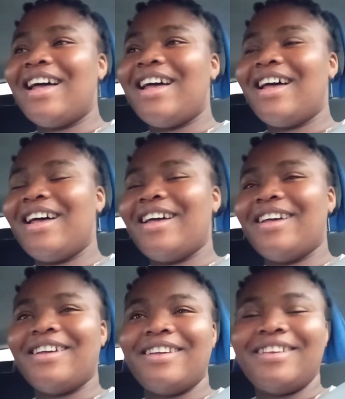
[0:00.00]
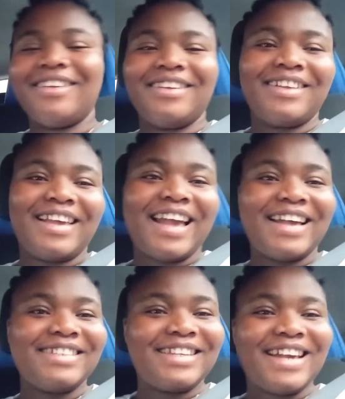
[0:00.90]
uh,
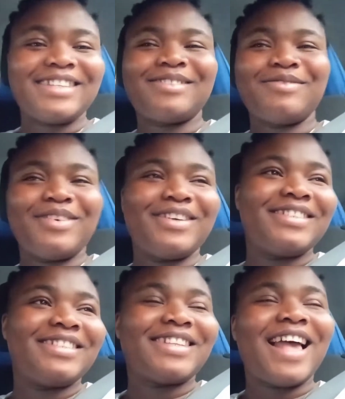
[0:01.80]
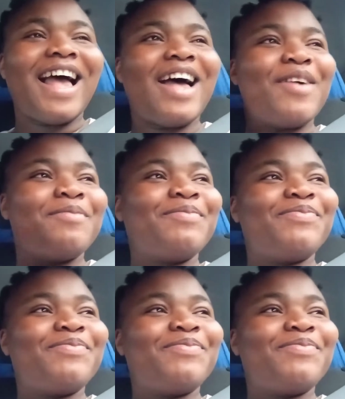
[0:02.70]
guys guess what I'm